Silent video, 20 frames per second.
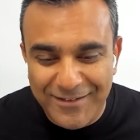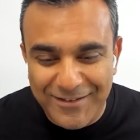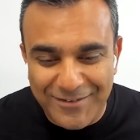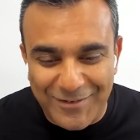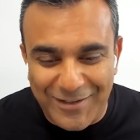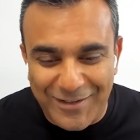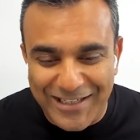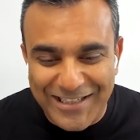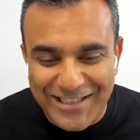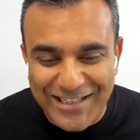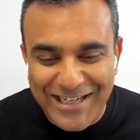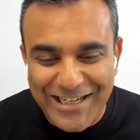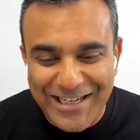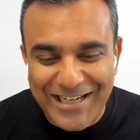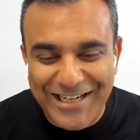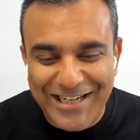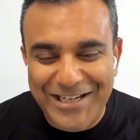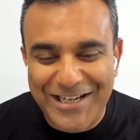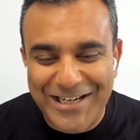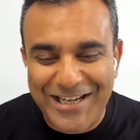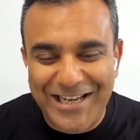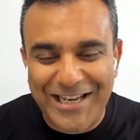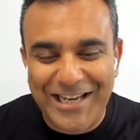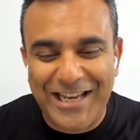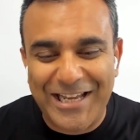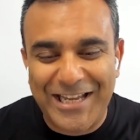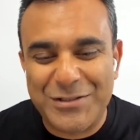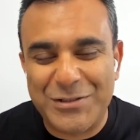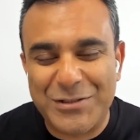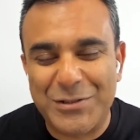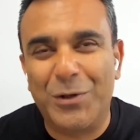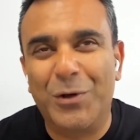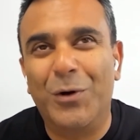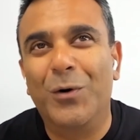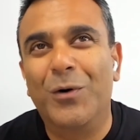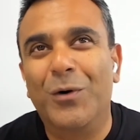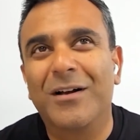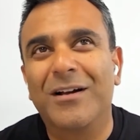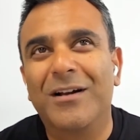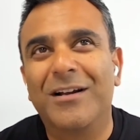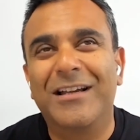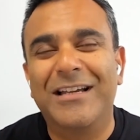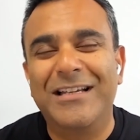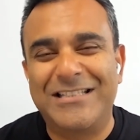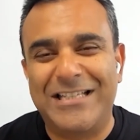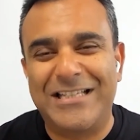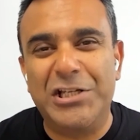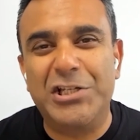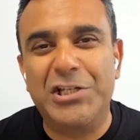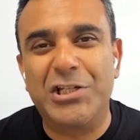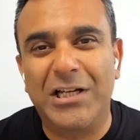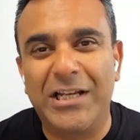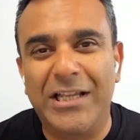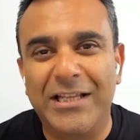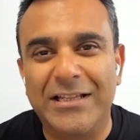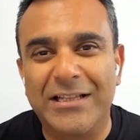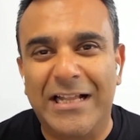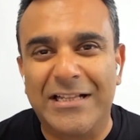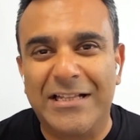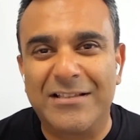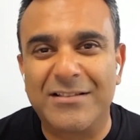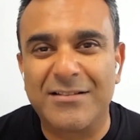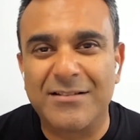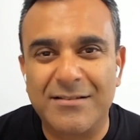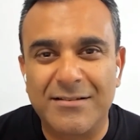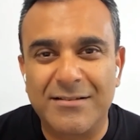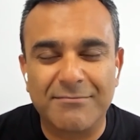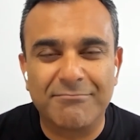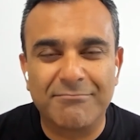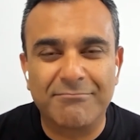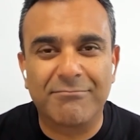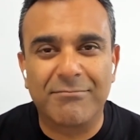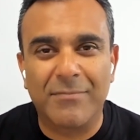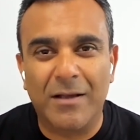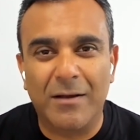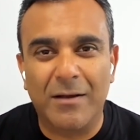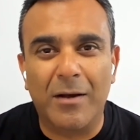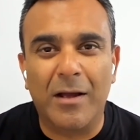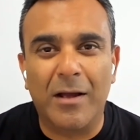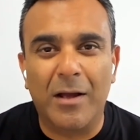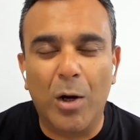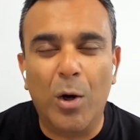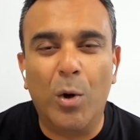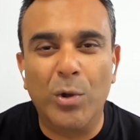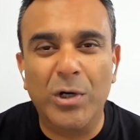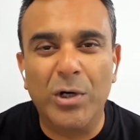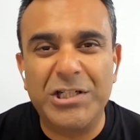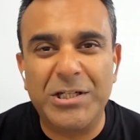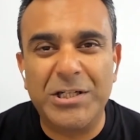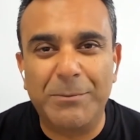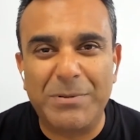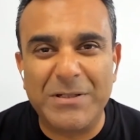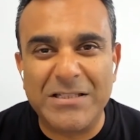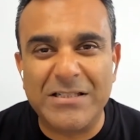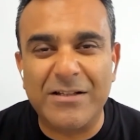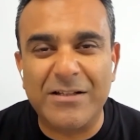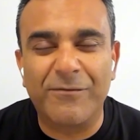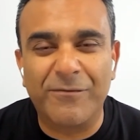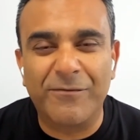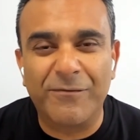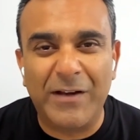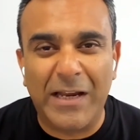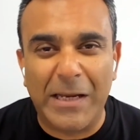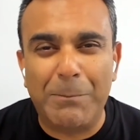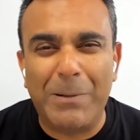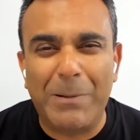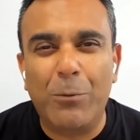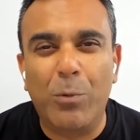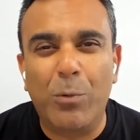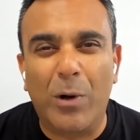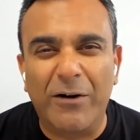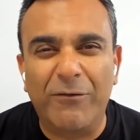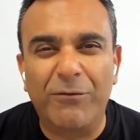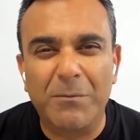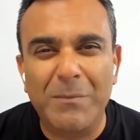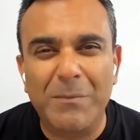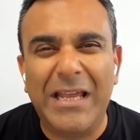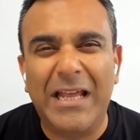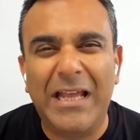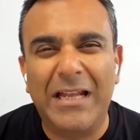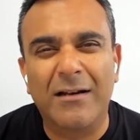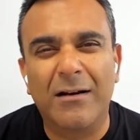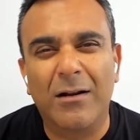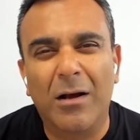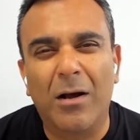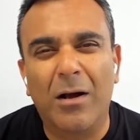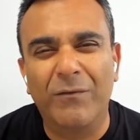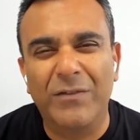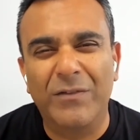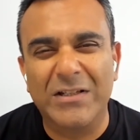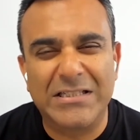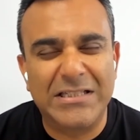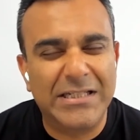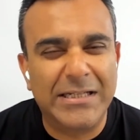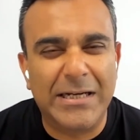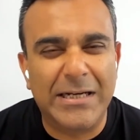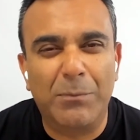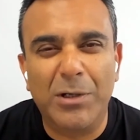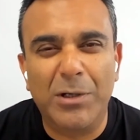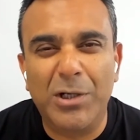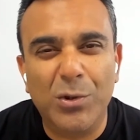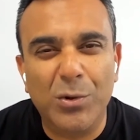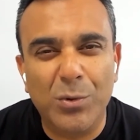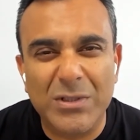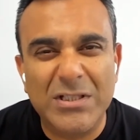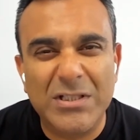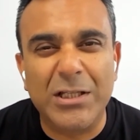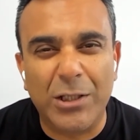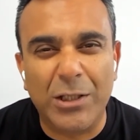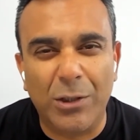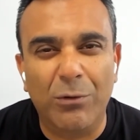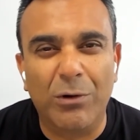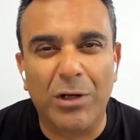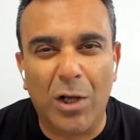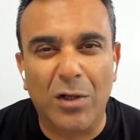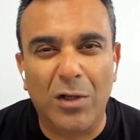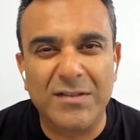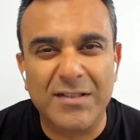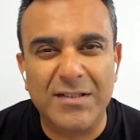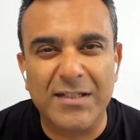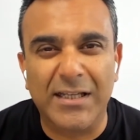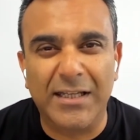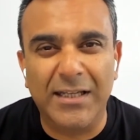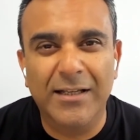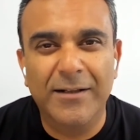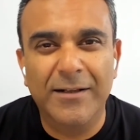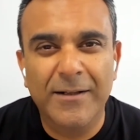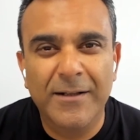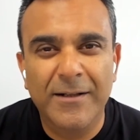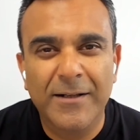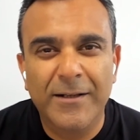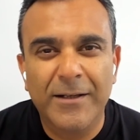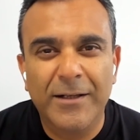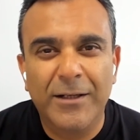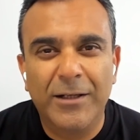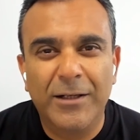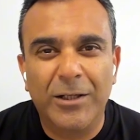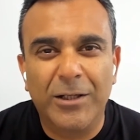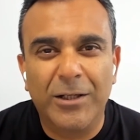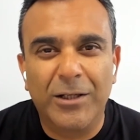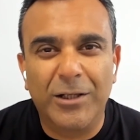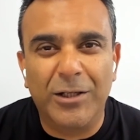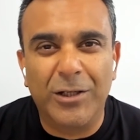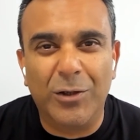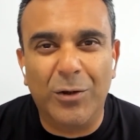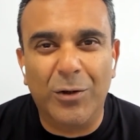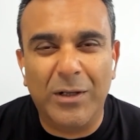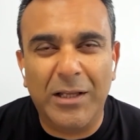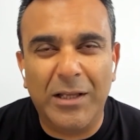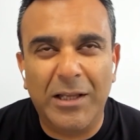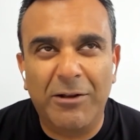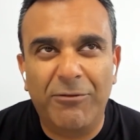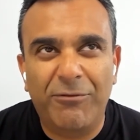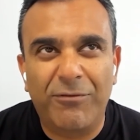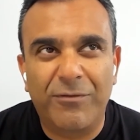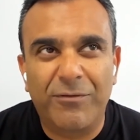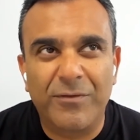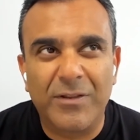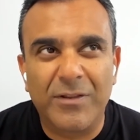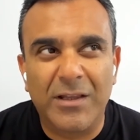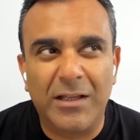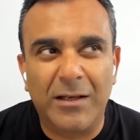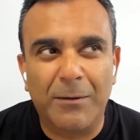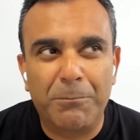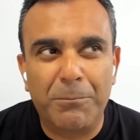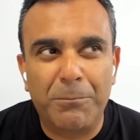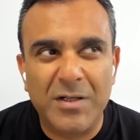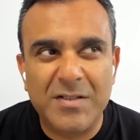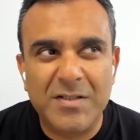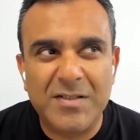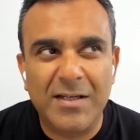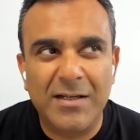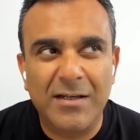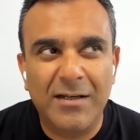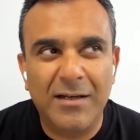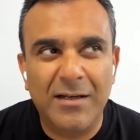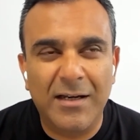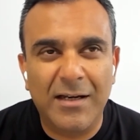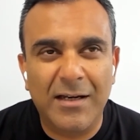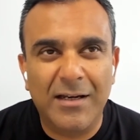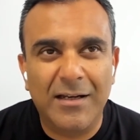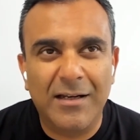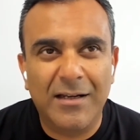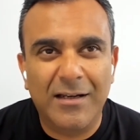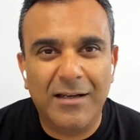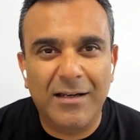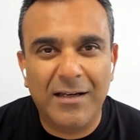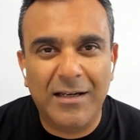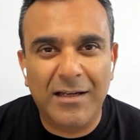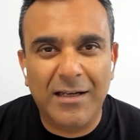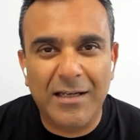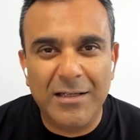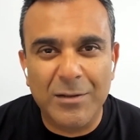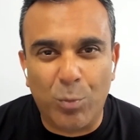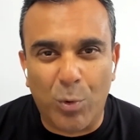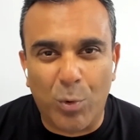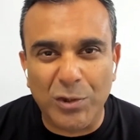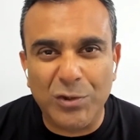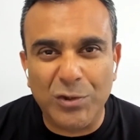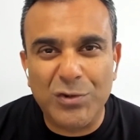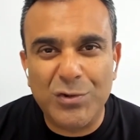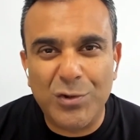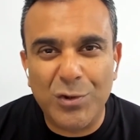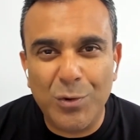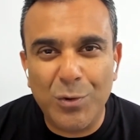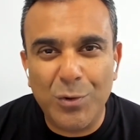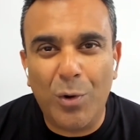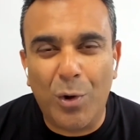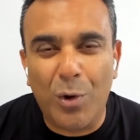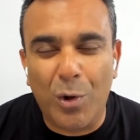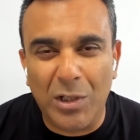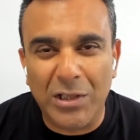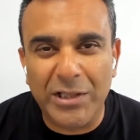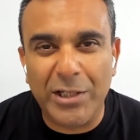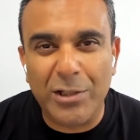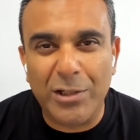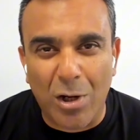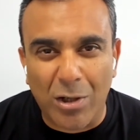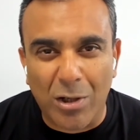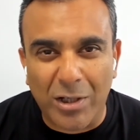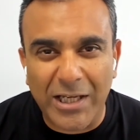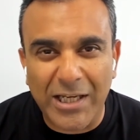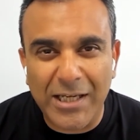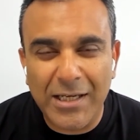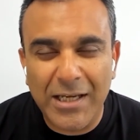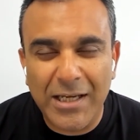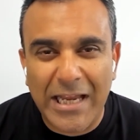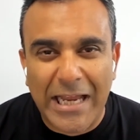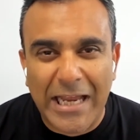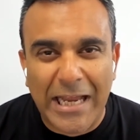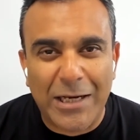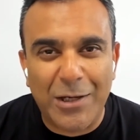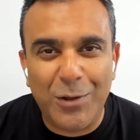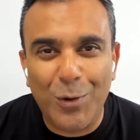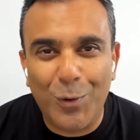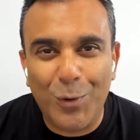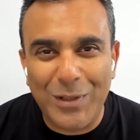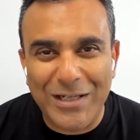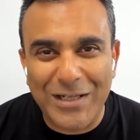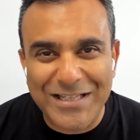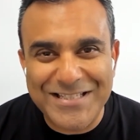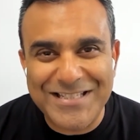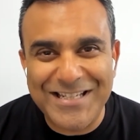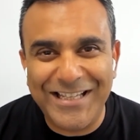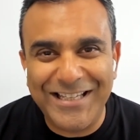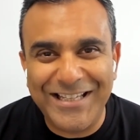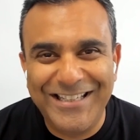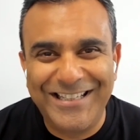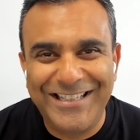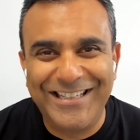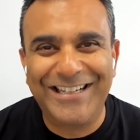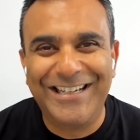right? So essentially, that's ownership is a very big one for me, and obviously number two is curiosity. If the person wants to do all the talking and no listening,